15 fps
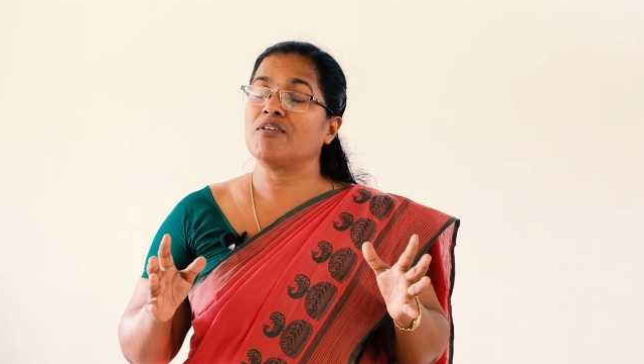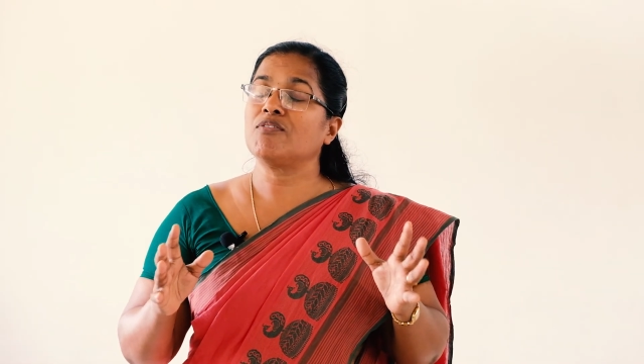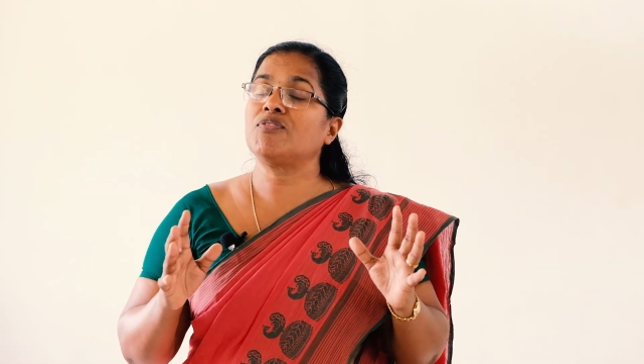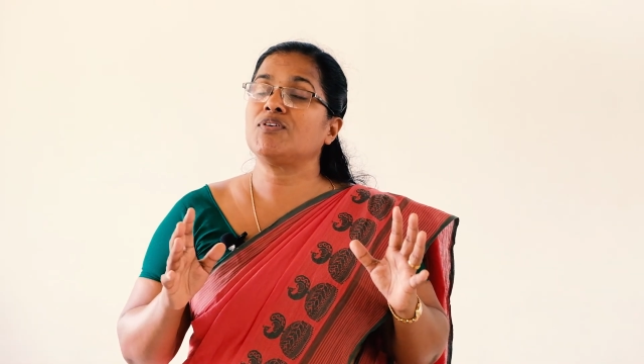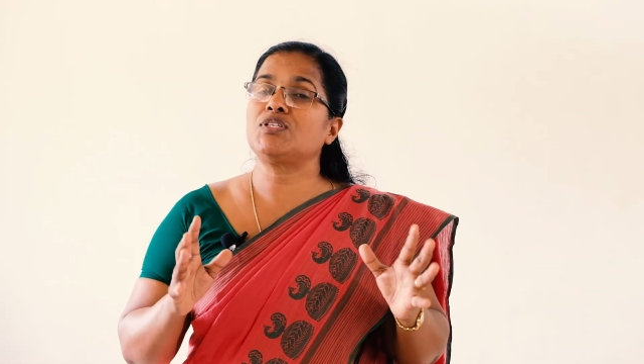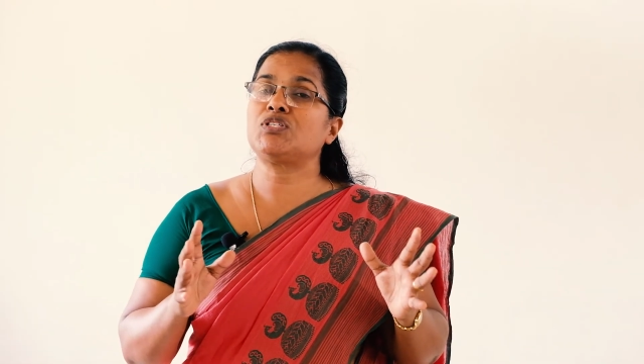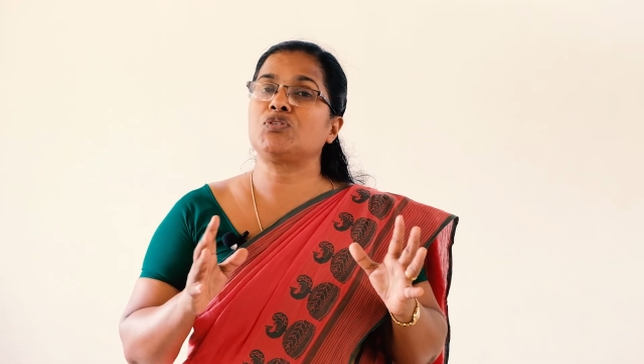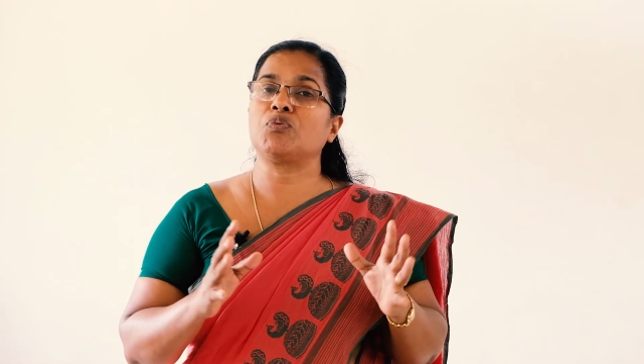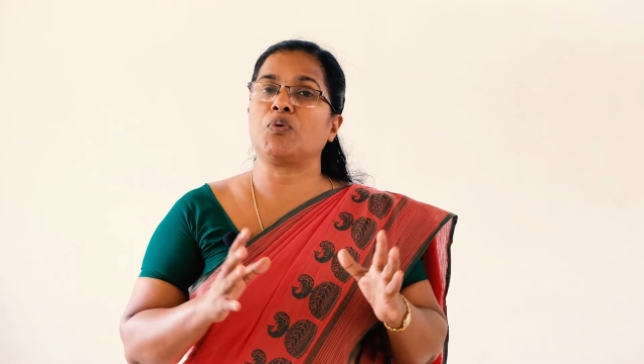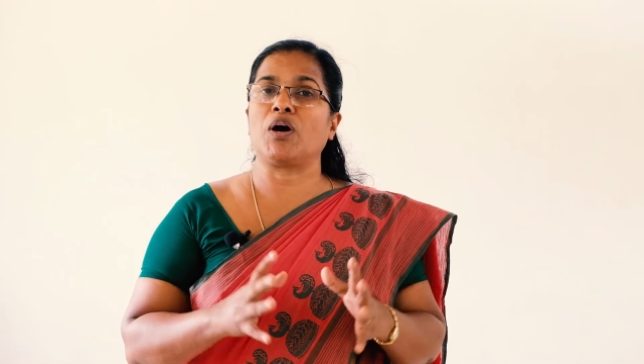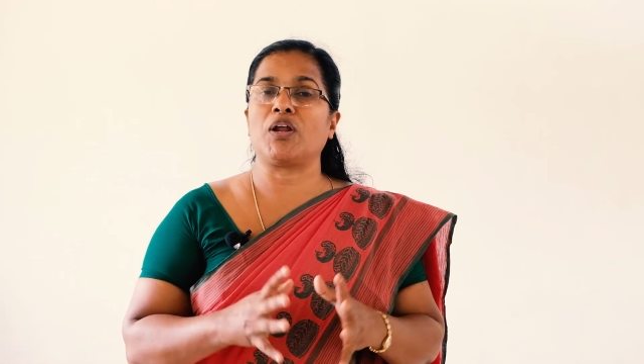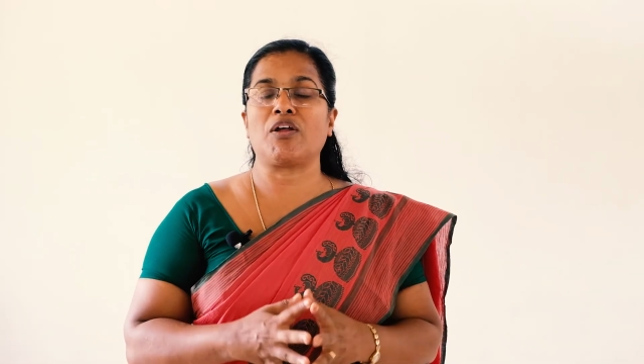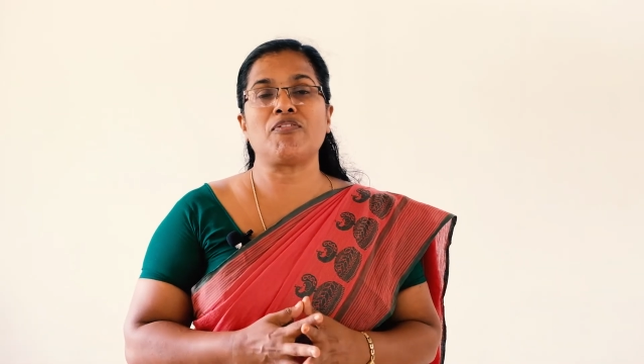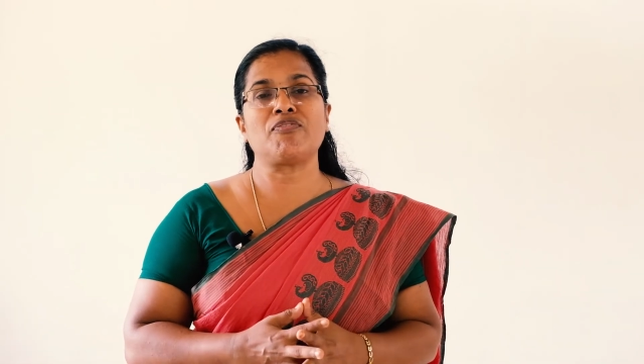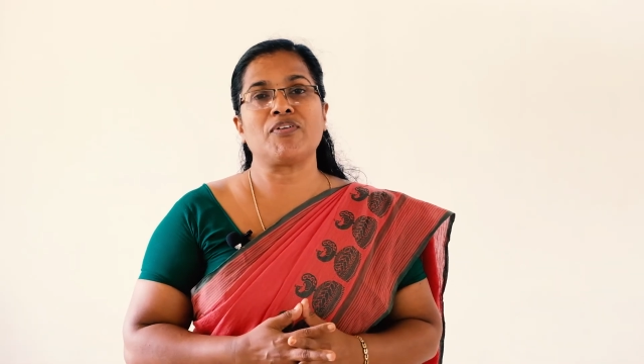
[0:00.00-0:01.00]
first
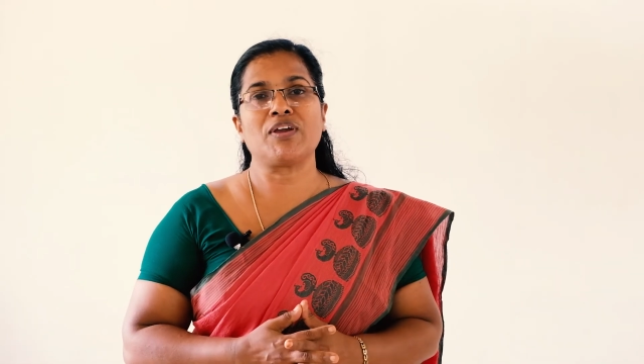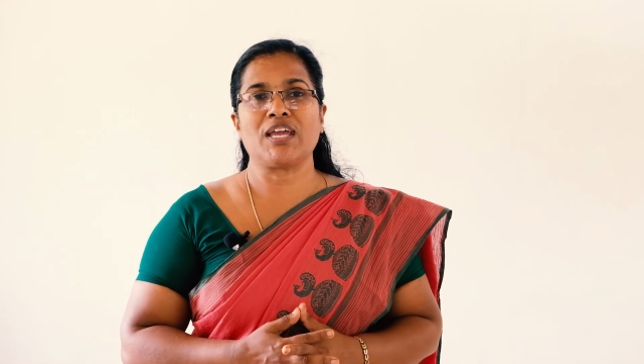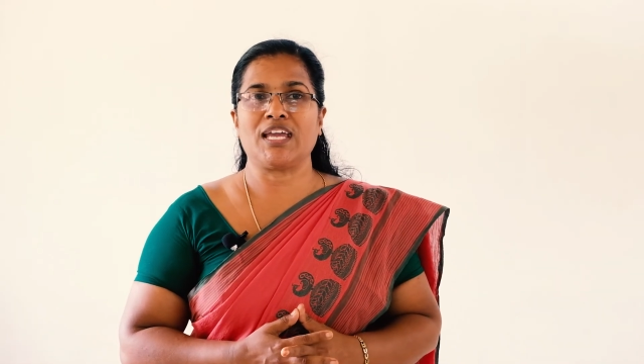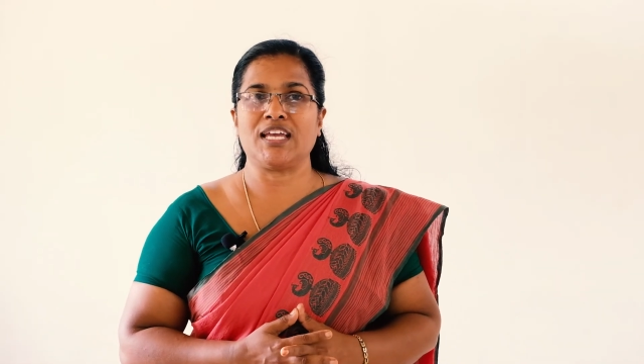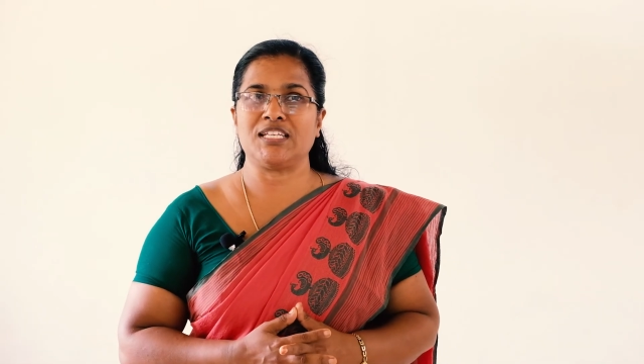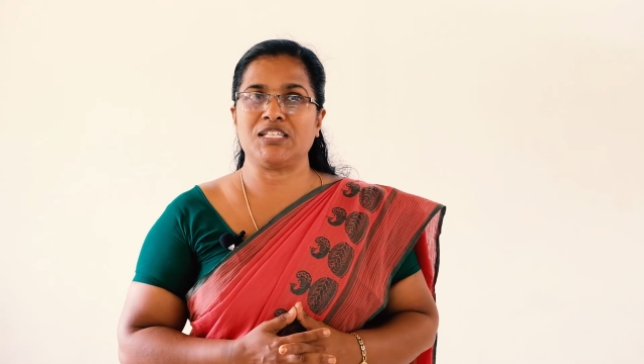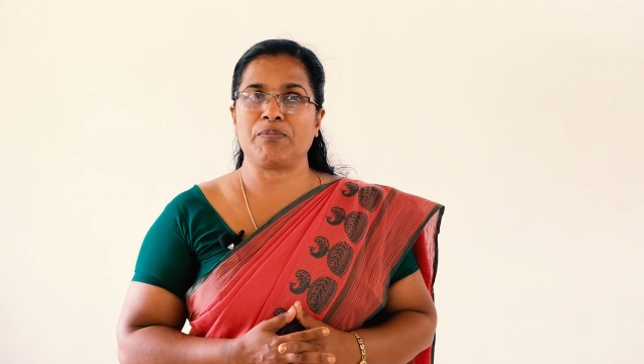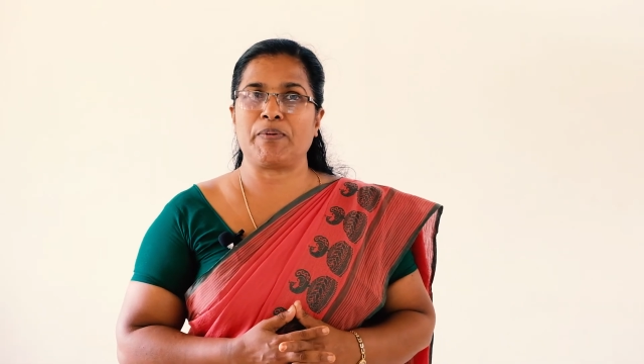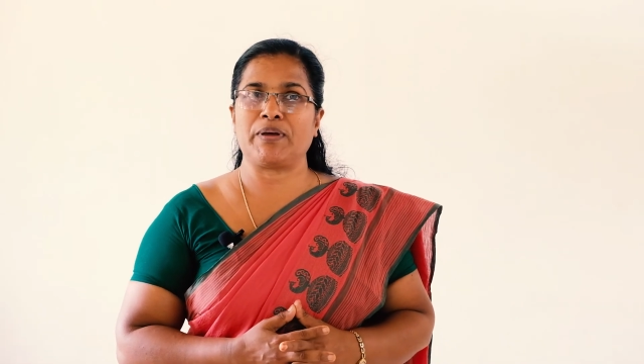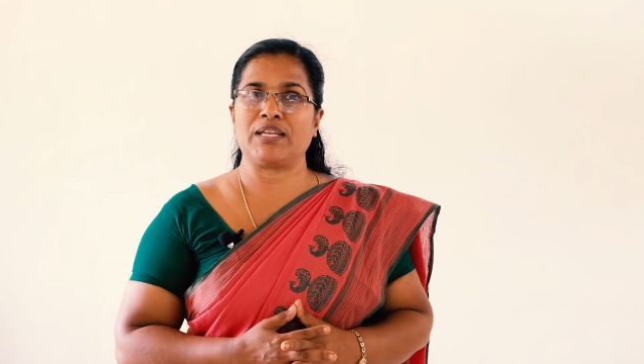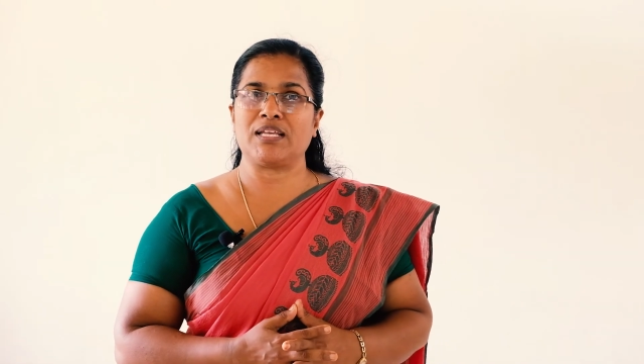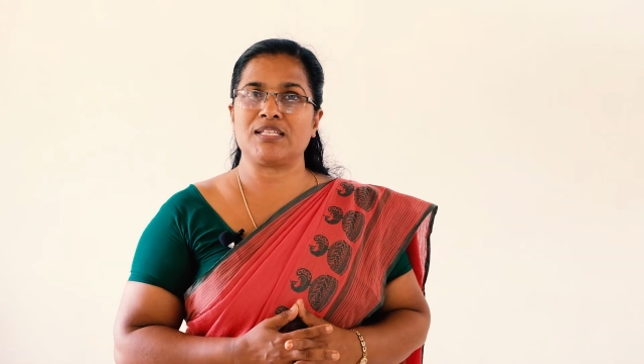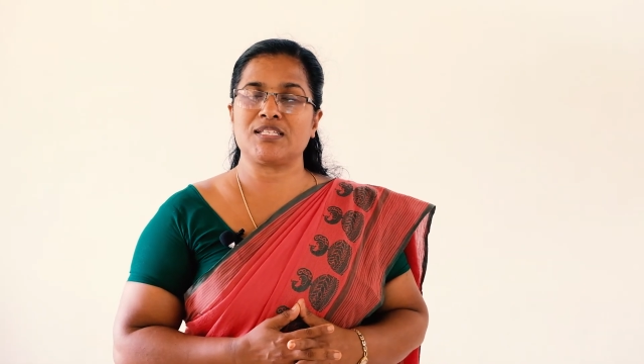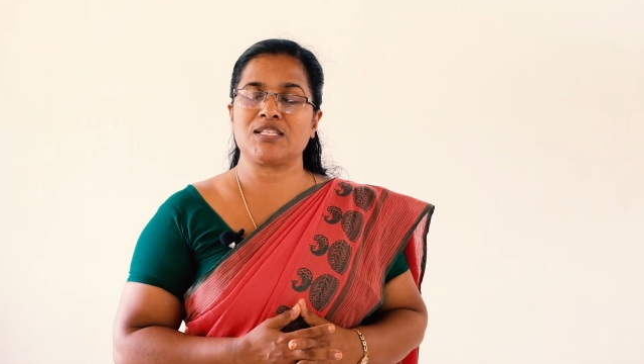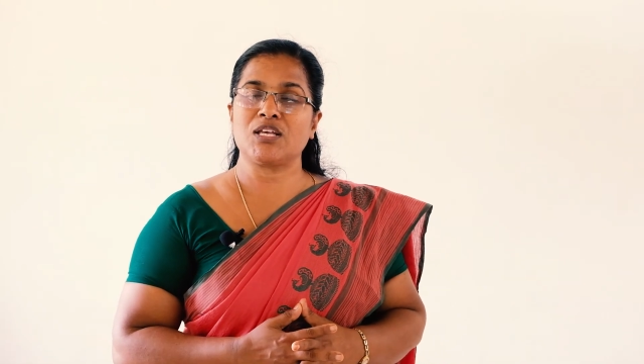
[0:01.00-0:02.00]
war of
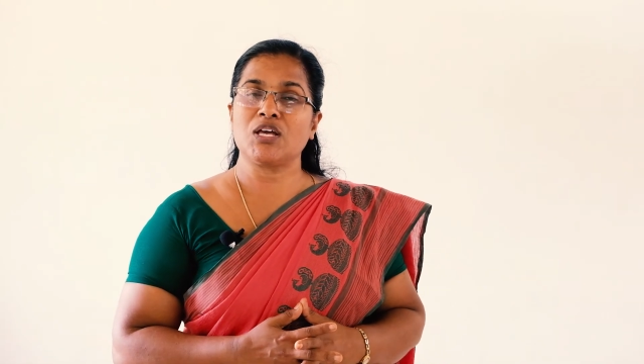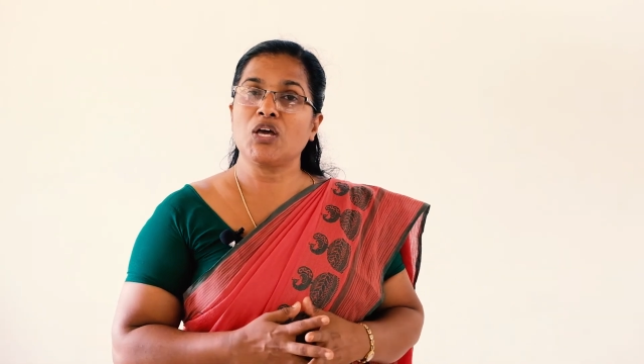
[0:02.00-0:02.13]
independence.